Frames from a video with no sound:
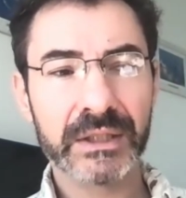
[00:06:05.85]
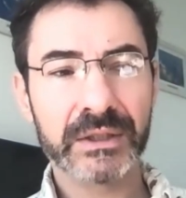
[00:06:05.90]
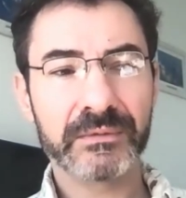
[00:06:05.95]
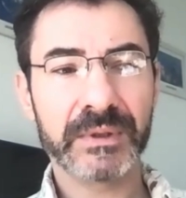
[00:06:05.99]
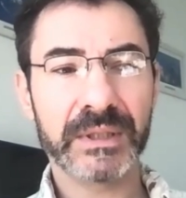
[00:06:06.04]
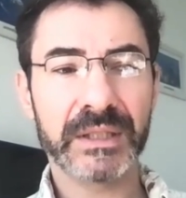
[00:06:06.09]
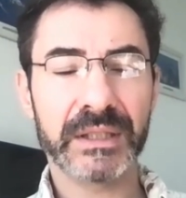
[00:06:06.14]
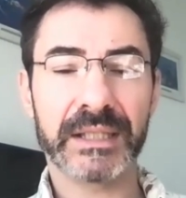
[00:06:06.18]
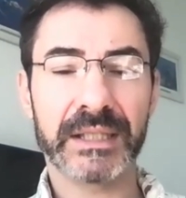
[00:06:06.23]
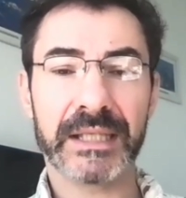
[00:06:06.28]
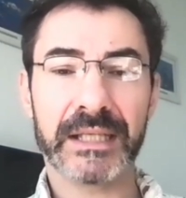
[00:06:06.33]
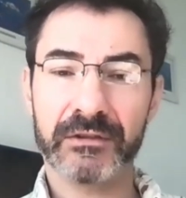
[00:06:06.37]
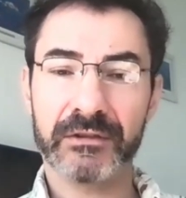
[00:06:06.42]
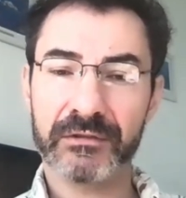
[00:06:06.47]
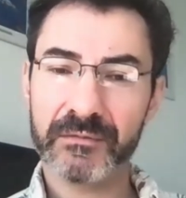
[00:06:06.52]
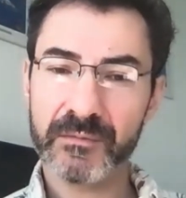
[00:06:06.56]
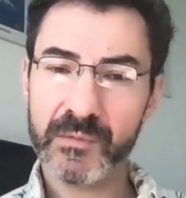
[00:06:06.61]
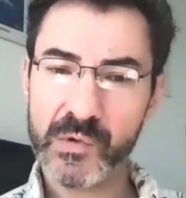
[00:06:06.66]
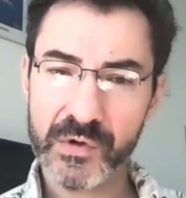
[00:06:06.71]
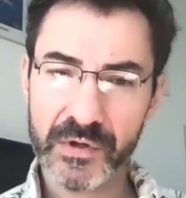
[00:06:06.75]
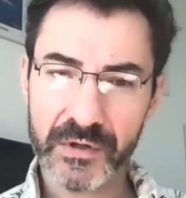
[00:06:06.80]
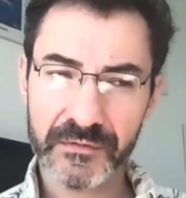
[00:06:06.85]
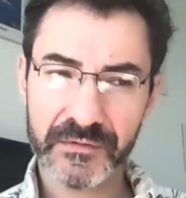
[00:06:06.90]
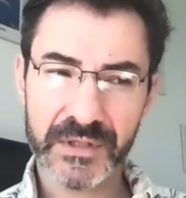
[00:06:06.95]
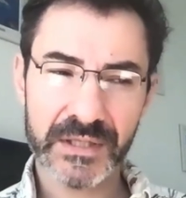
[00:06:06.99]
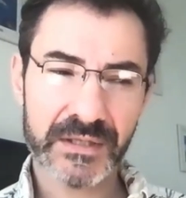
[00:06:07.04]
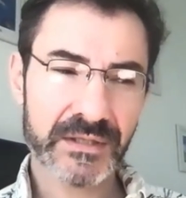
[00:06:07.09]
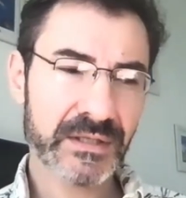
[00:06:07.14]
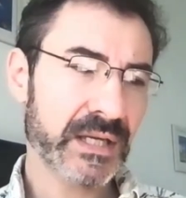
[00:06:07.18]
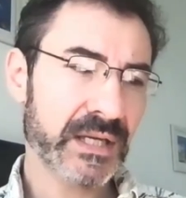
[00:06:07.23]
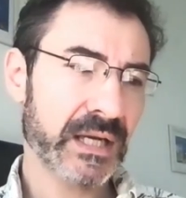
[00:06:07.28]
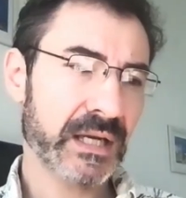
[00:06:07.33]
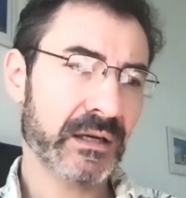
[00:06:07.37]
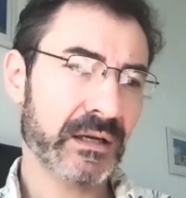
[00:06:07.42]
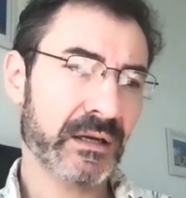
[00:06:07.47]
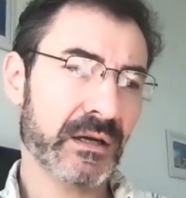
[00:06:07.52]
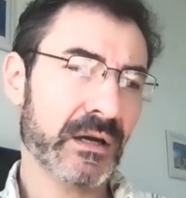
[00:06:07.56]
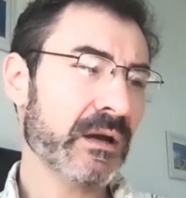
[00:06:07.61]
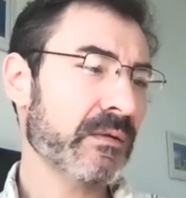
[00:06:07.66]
We're going to have more of this data.